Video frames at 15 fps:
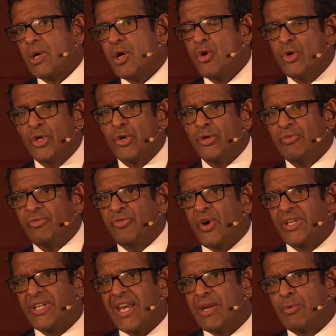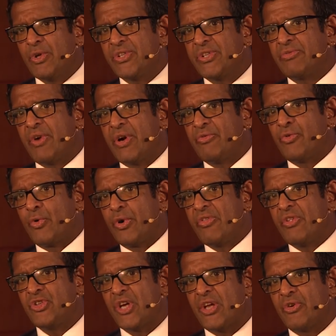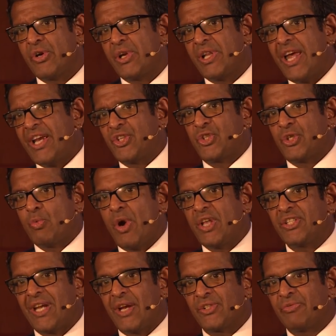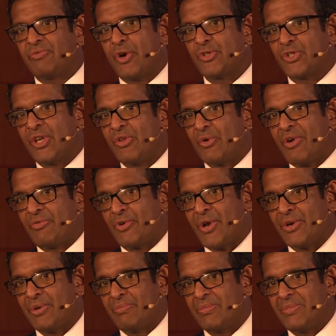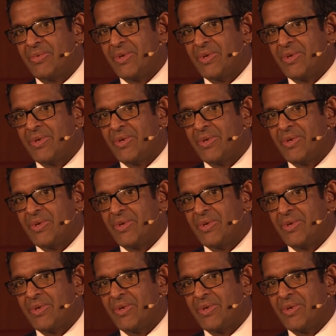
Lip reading: who couldn't find anyone to vote for in the general election went out and voted in the referendum.